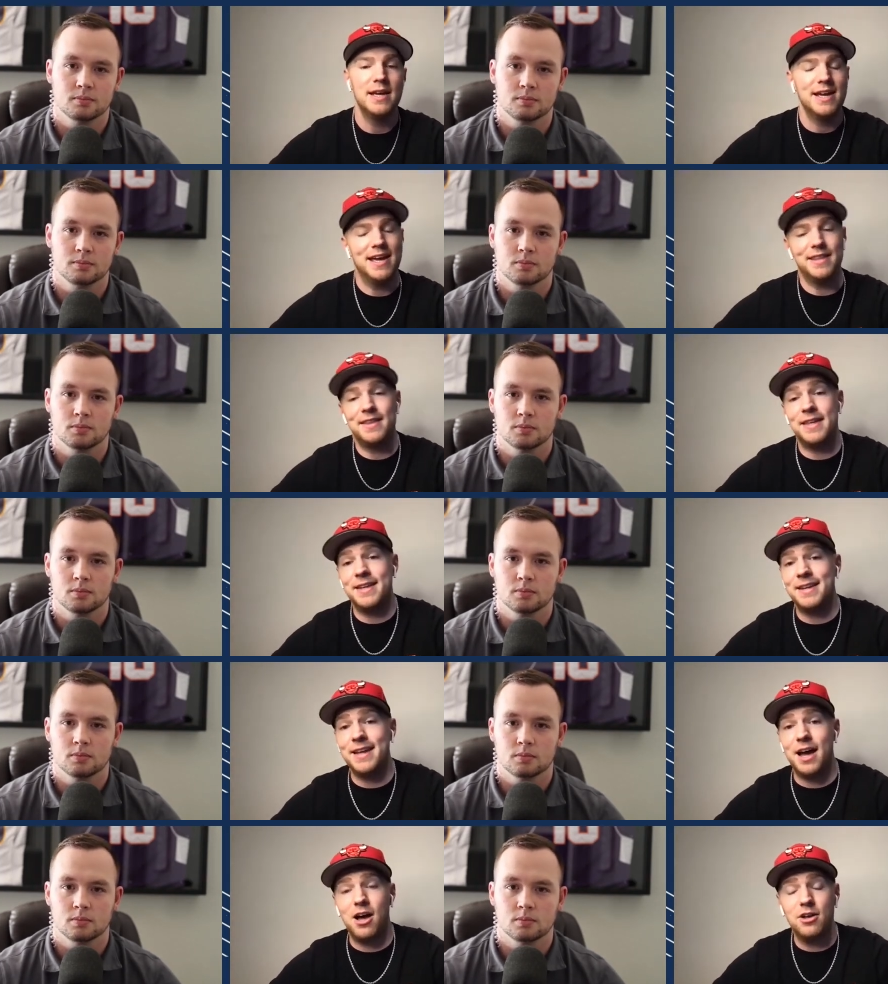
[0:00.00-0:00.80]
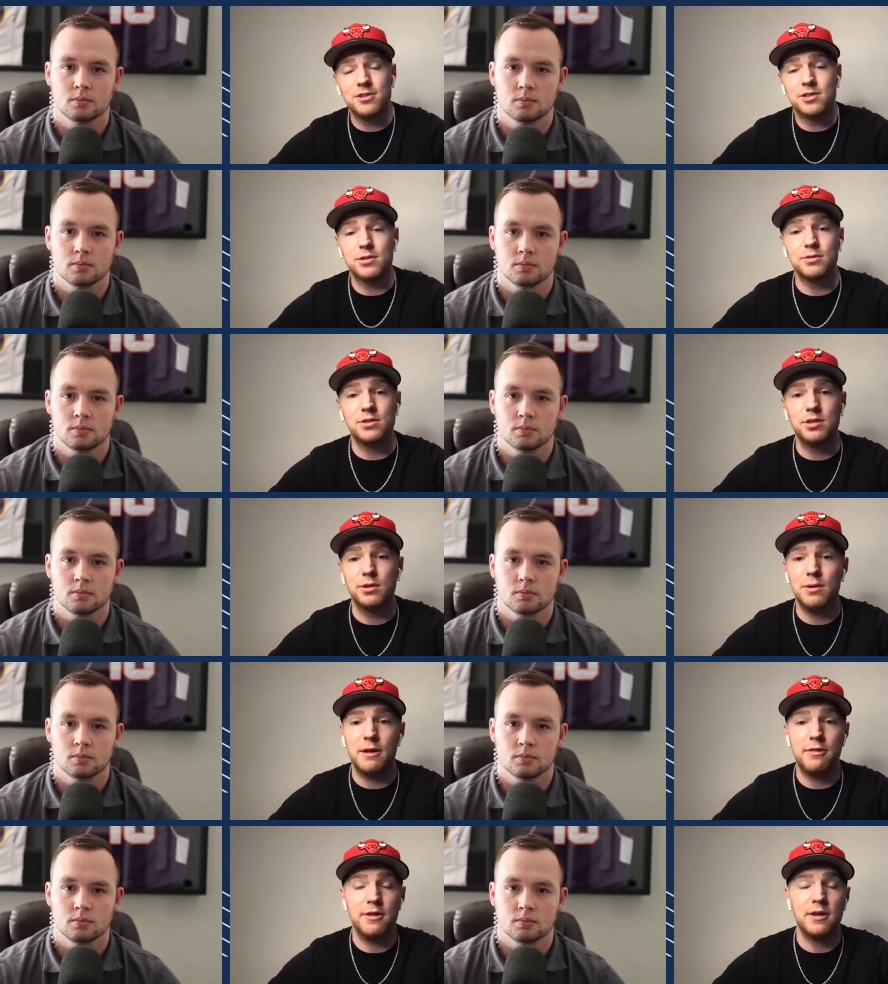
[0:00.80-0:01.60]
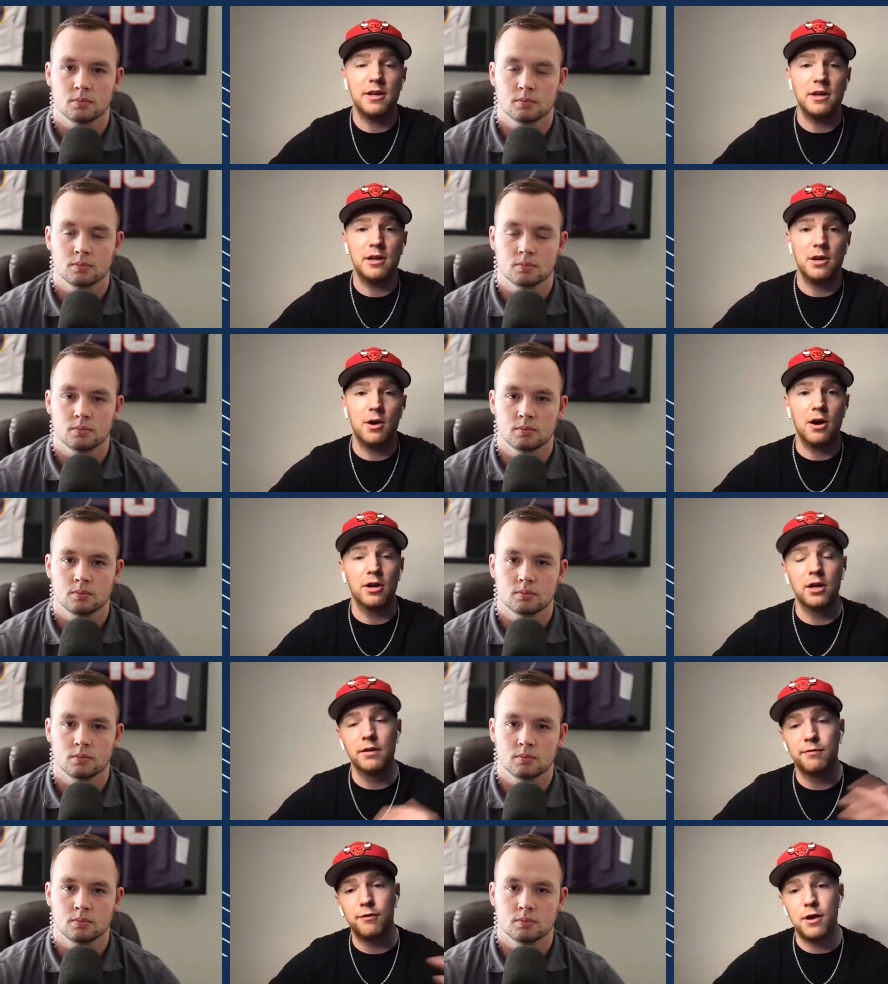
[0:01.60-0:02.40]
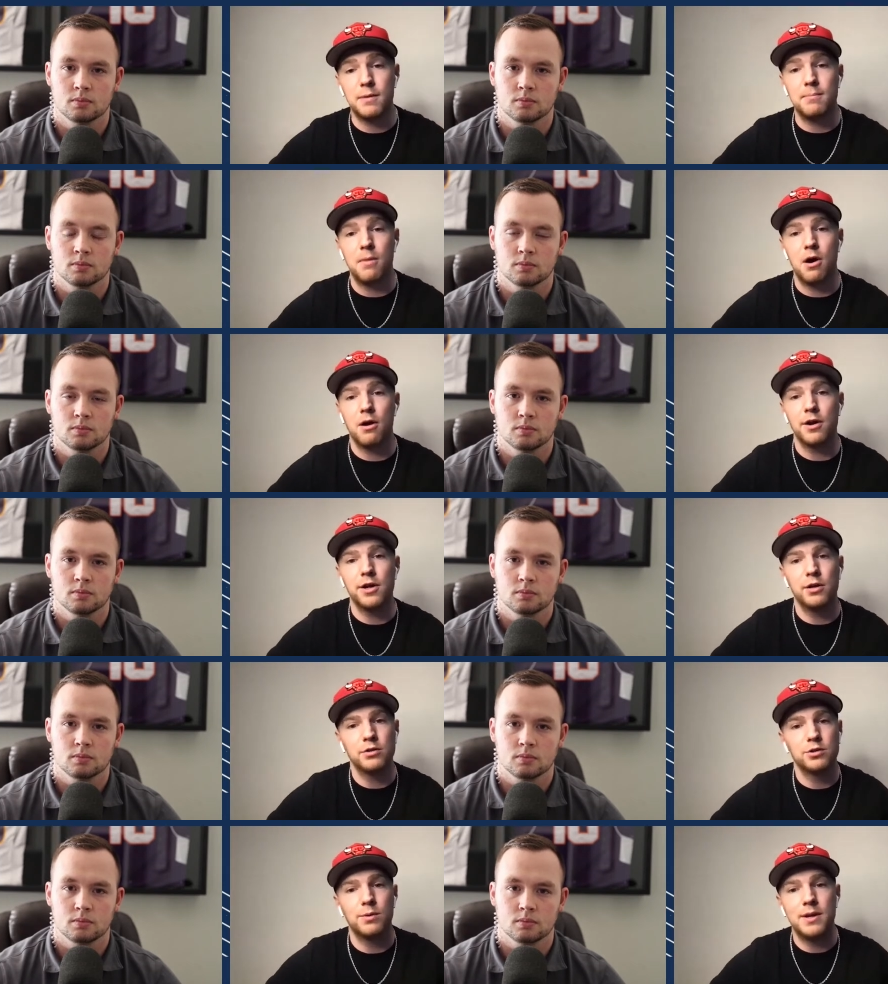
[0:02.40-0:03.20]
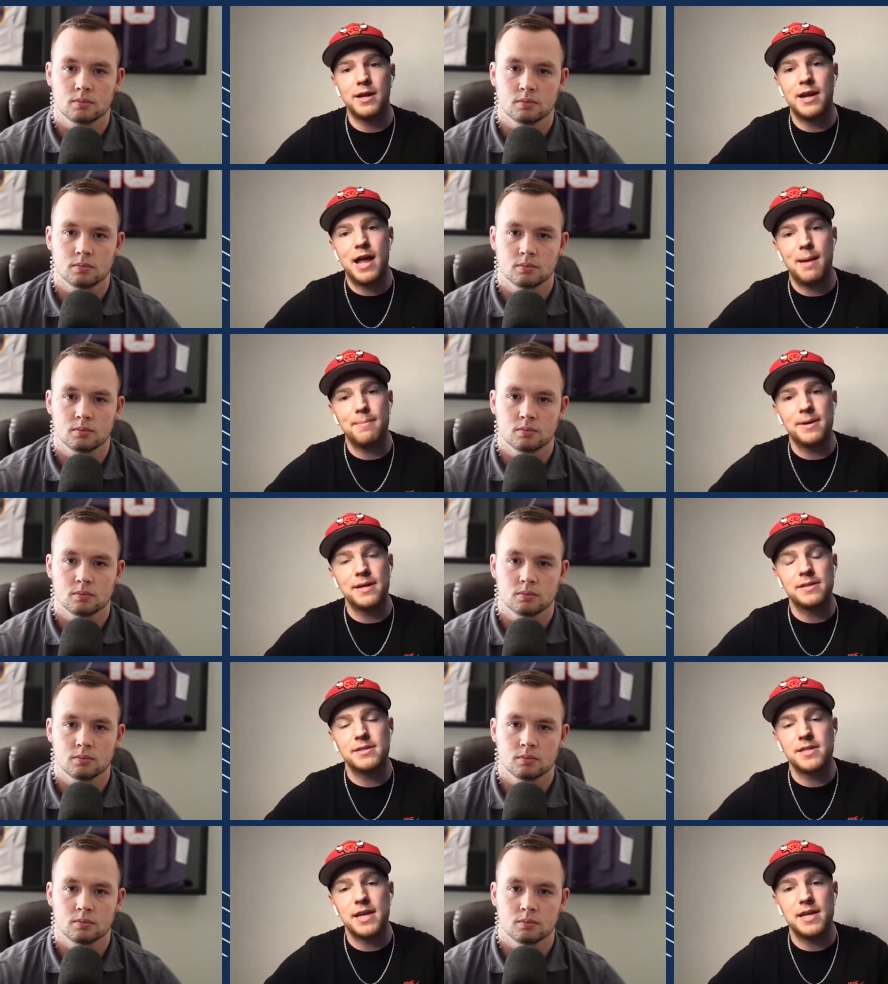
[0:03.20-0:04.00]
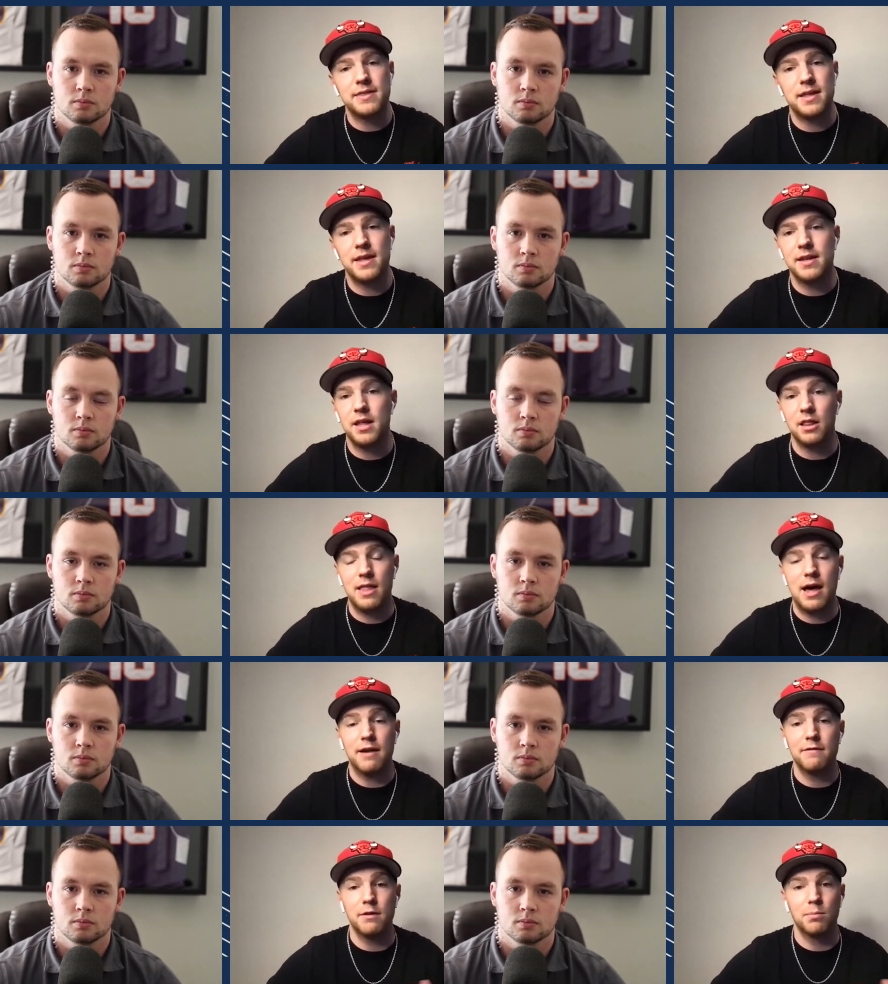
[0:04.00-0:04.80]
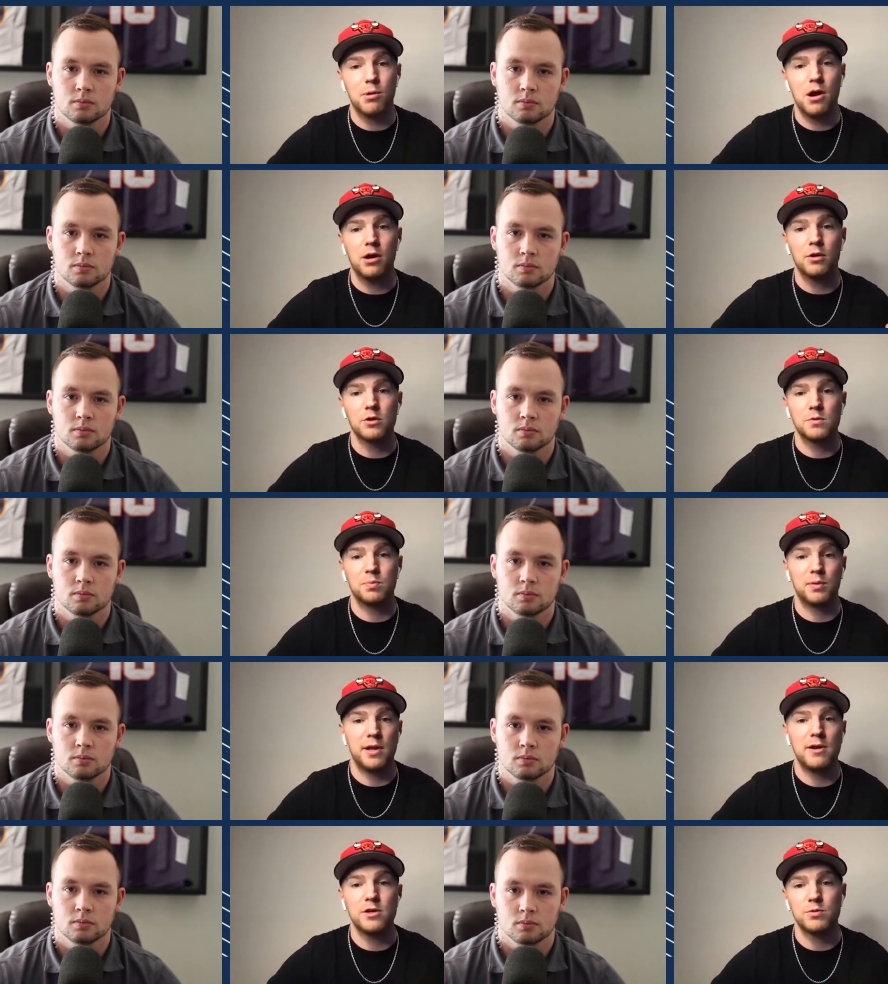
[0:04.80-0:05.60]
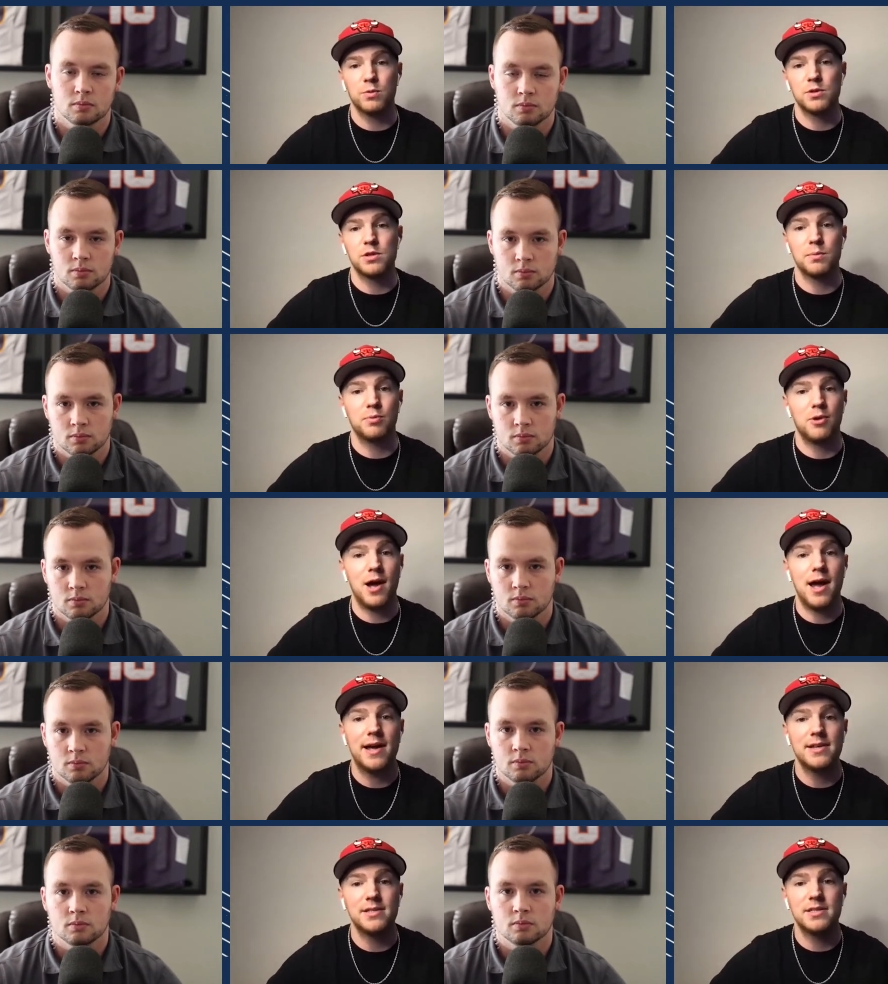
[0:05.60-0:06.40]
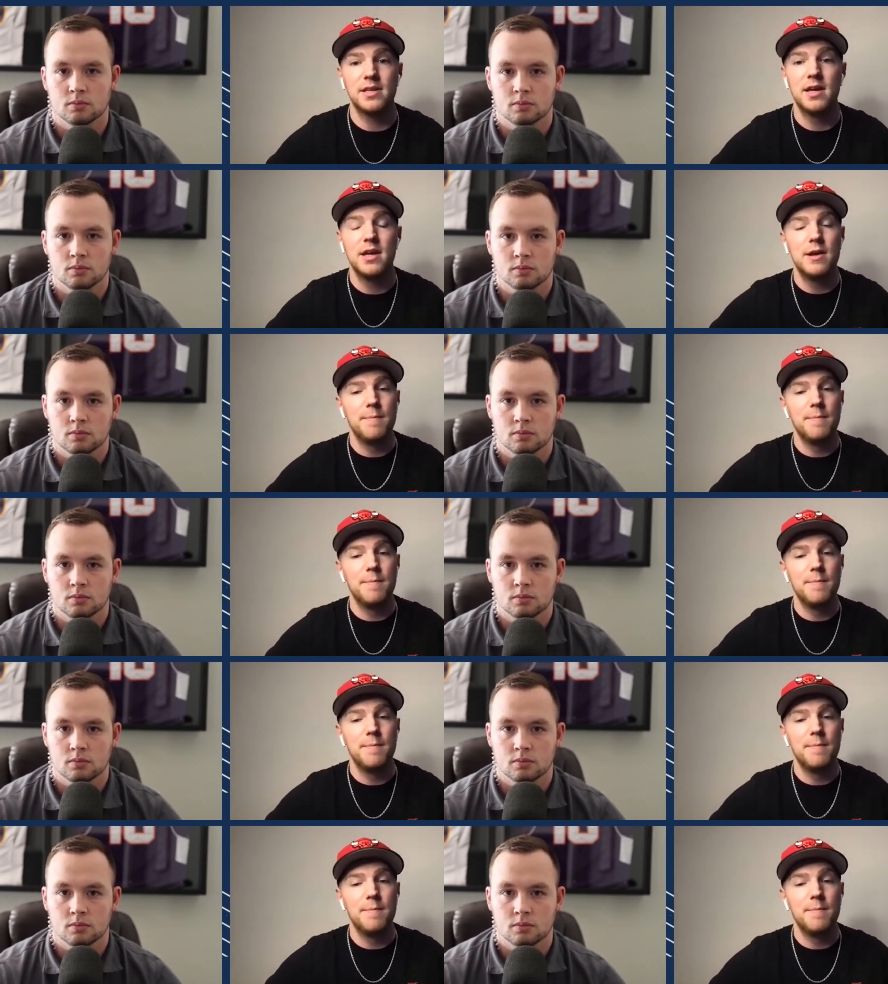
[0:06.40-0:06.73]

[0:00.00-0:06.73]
Speaker 1: And then also too, I think you know our good friend Mario tweeted at me and saying that a lot of the Broncos players were surprised